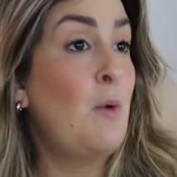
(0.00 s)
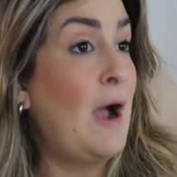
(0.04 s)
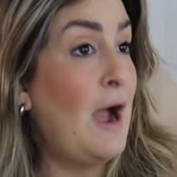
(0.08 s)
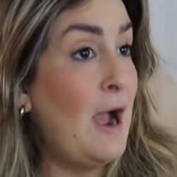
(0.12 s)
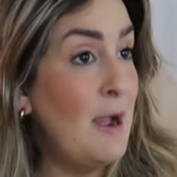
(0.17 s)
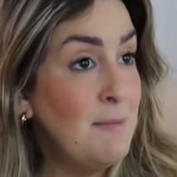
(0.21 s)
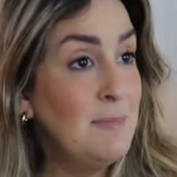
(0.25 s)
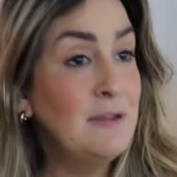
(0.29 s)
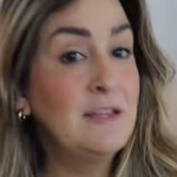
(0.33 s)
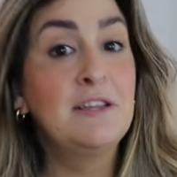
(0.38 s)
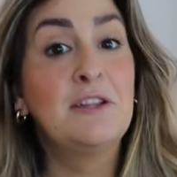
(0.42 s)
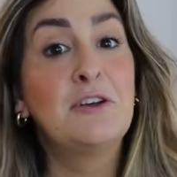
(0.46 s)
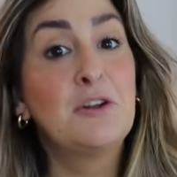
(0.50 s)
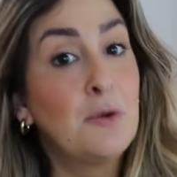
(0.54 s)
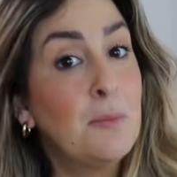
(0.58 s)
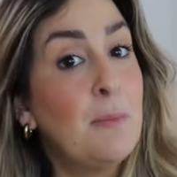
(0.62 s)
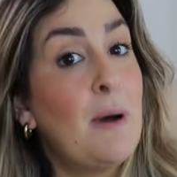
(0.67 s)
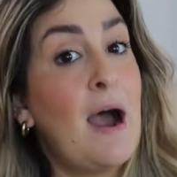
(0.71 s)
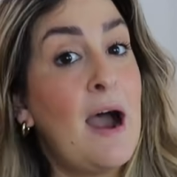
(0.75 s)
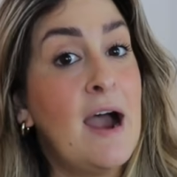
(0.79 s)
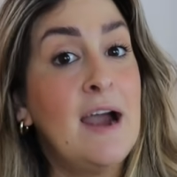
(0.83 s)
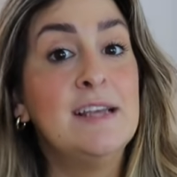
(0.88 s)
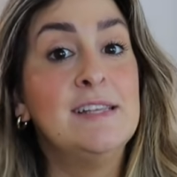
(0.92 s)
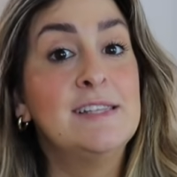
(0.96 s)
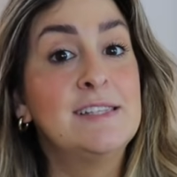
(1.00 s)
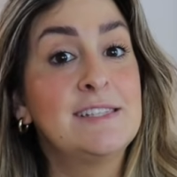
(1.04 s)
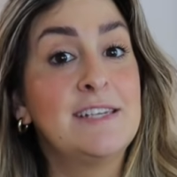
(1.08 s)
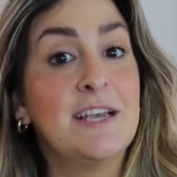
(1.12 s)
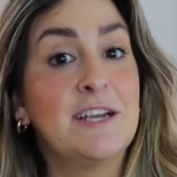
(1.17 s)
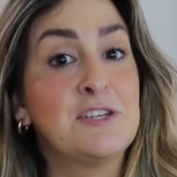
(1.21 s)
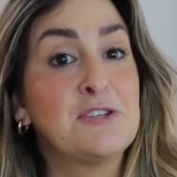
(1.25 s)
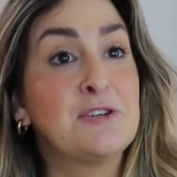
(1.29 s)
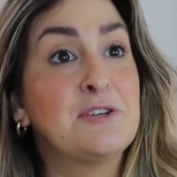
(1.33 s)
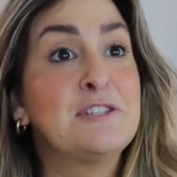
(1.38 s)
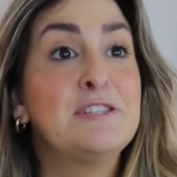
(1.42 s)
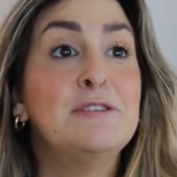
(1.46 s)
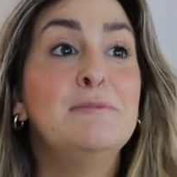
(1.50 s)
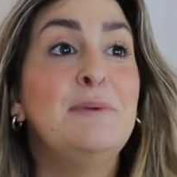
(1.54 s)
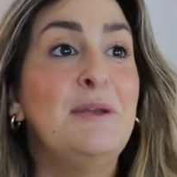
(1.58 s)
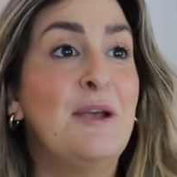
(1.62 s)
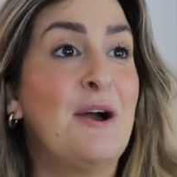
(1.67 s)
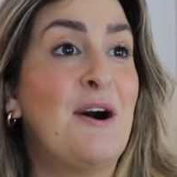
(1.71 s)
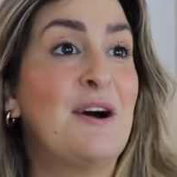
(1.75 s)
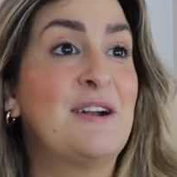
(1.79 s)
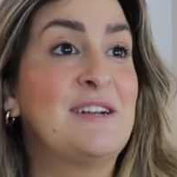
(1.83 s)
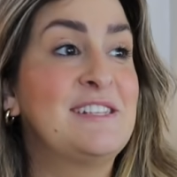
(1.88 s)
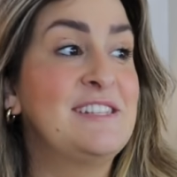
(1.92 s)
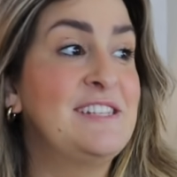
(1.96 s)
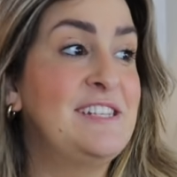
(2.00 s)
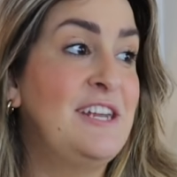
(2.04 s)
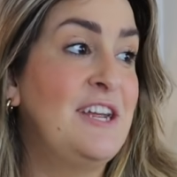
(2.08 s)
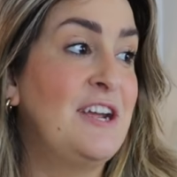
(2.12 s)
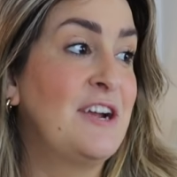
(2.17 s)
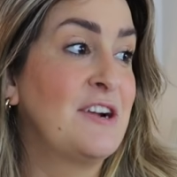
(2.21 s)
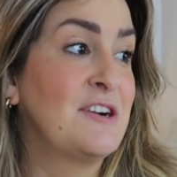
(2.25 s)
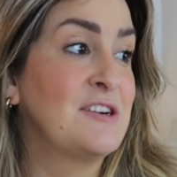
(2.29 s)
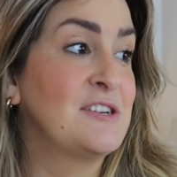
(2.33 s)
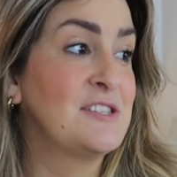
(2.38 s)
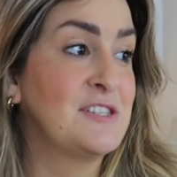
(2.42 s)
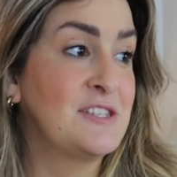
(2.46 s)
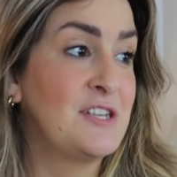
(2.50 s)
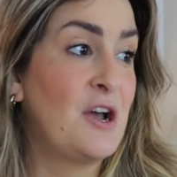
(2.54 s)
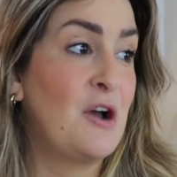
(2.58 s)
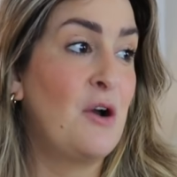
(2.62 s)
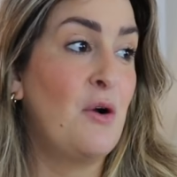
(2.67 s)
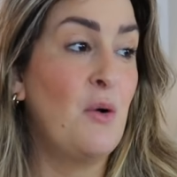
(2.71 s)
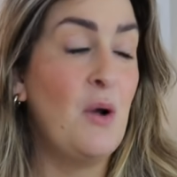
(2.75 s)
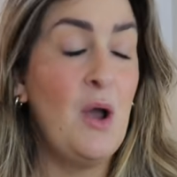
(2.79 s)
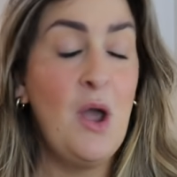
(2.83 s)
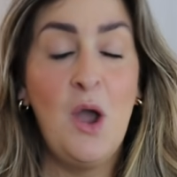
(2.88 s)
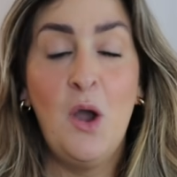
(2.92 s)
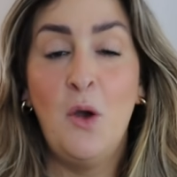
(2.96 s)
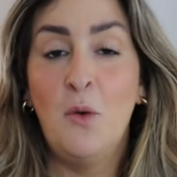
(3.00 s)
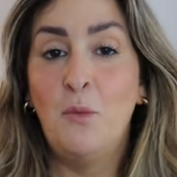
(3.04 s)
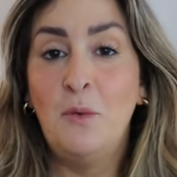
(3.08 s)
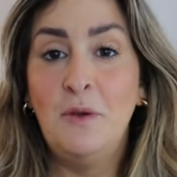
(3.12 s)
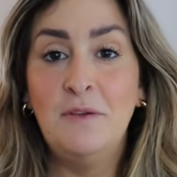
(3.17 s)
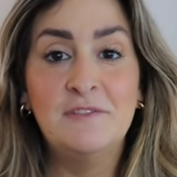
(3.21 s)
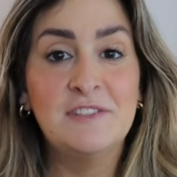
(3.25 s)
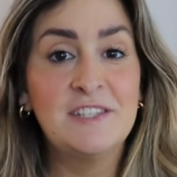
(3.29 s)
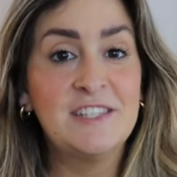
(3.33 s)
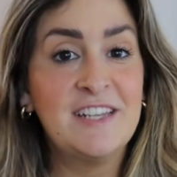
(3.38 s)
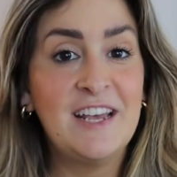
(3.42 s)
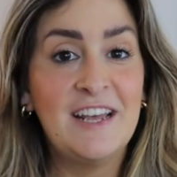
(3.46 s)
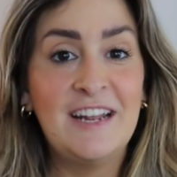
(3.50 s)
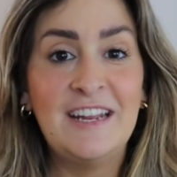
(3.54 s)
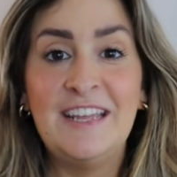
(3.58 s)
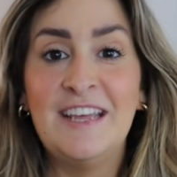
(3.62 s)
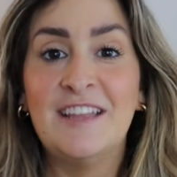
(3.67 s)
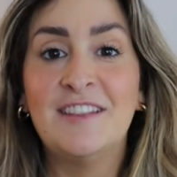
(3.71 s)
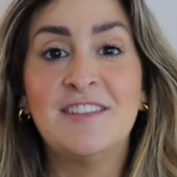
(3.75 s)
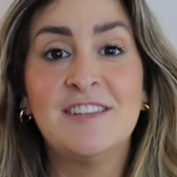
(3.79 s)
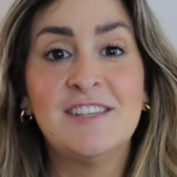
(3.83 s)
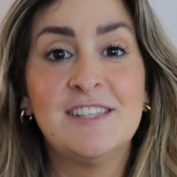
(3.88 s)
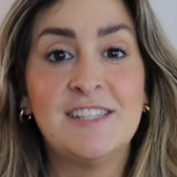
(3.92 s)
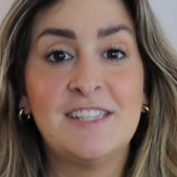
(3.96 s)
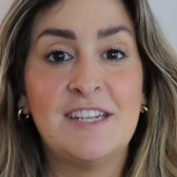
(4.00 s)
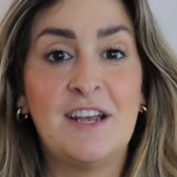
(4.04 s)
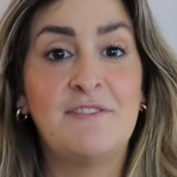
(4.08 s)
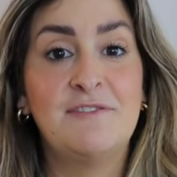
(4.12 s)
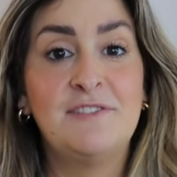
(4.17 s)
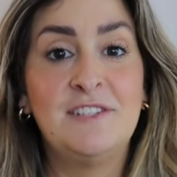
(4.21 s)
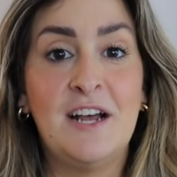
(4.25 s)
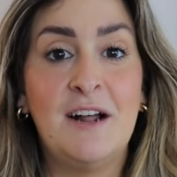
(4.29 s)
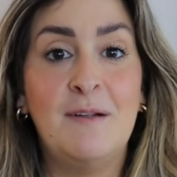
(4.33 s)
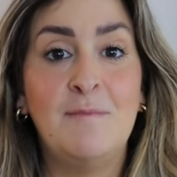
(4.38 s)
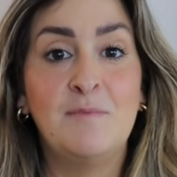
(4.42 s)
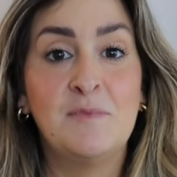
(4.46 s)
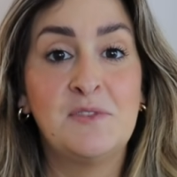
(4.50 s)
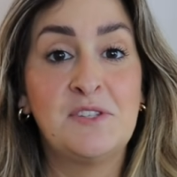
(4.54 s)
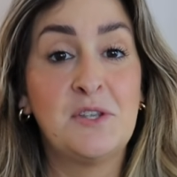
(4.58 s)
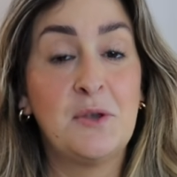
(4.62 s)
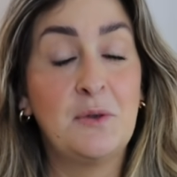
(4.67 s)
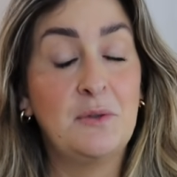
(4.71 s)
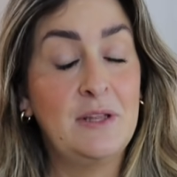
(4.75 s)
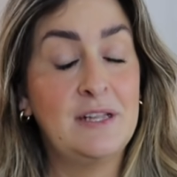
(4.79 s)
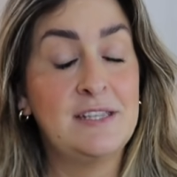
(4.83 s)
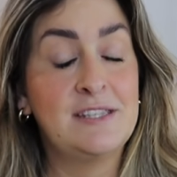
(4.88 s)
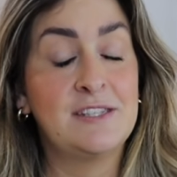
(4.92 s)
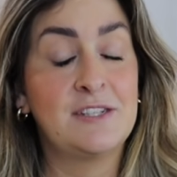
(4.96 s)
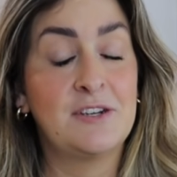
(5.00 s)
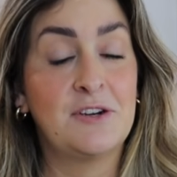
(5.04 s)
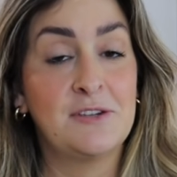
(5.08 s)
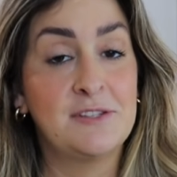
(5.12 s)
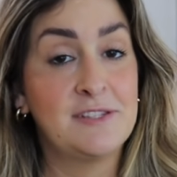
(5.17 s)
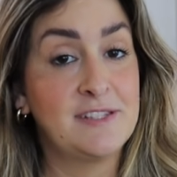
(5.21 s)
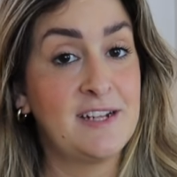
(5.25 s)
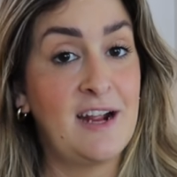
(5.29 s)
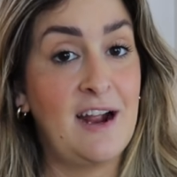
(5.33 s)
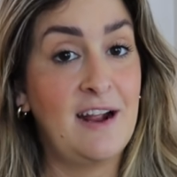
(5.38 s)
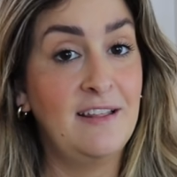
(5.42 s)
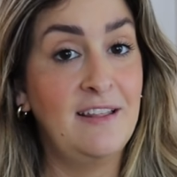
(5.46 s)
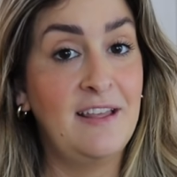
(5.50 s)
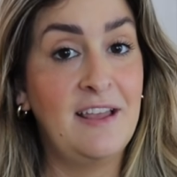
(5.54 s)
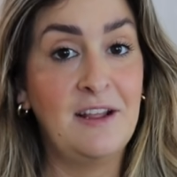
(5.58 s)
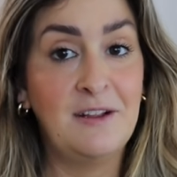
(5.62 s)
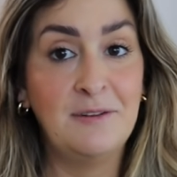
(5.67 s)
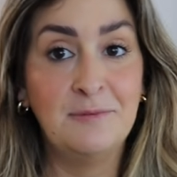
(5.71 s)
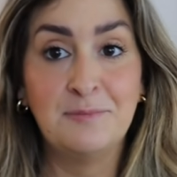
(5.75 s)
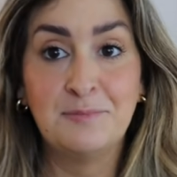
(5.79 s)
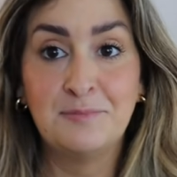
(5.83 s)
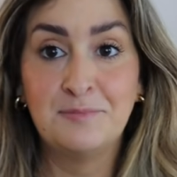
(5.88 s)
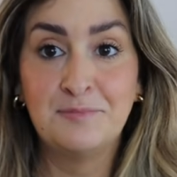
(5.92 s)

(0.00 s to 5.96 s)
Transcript: I'm a little behind schedule, to be honest here, so we've just got to get this stuff done, so let's start styling.